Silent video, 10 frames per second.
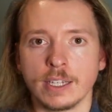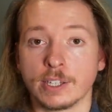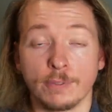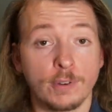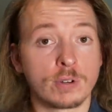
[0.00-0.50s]

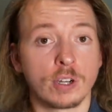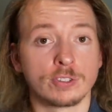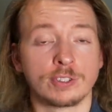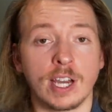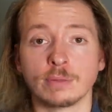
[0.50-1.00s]
The phone
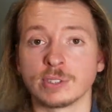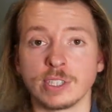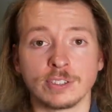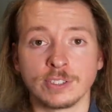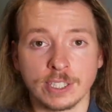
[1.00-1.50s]
call's done
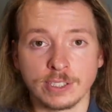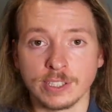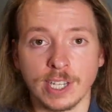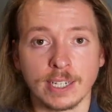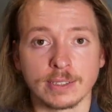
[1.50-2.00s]
within
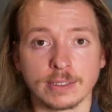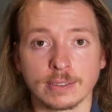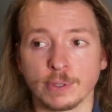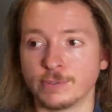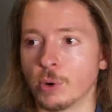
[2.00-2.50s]
60
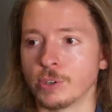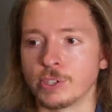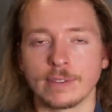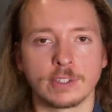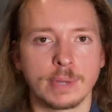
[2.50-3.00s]
seconds. Before,
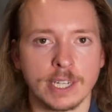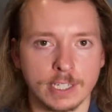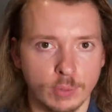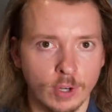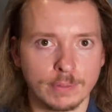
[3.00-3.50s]
you'd have to make
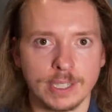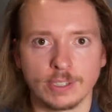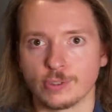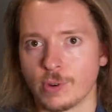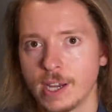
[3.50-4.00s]
an
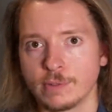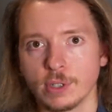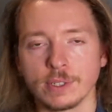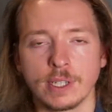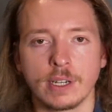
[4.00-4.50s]
appointment, drive
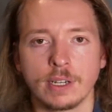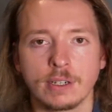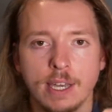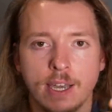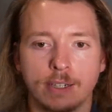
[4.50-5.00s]
over there,
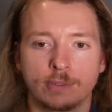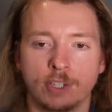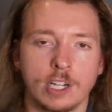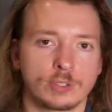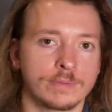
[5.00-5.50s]
and
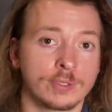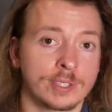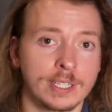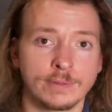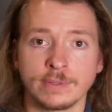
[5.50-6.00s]
talk to him for
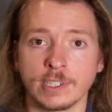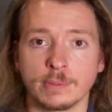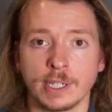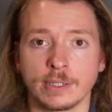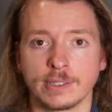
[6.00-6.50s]
10 to
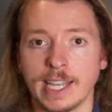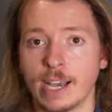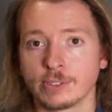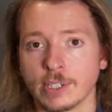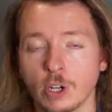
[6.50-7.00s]
15 minutes.
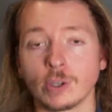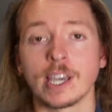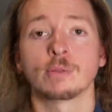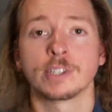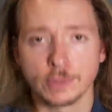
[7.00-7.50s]
Now it's like,
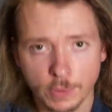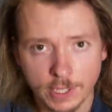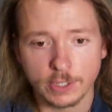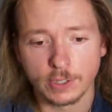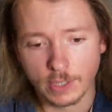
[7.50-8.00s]
okay, well, here's what we're
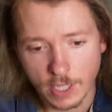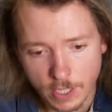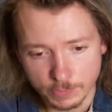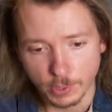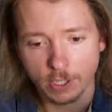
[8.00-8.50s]
going to do
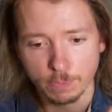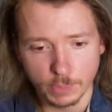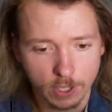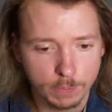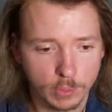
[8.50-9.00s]
book,
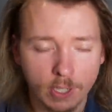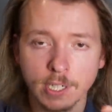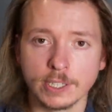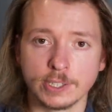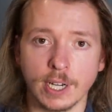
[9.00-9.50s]
book,
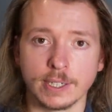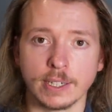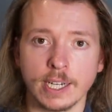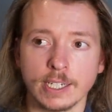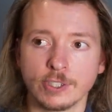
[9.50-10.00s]
book,
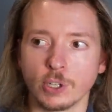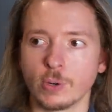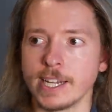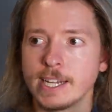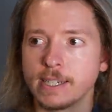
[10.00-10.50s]
done.
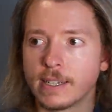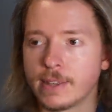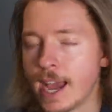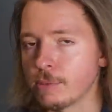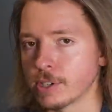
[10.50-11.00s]
So, in
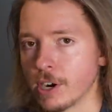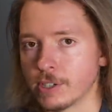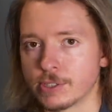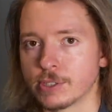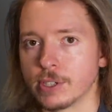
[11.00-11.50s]
that
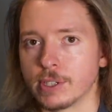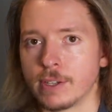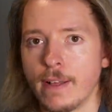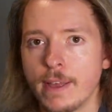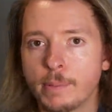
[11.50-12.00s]
regard, it's good.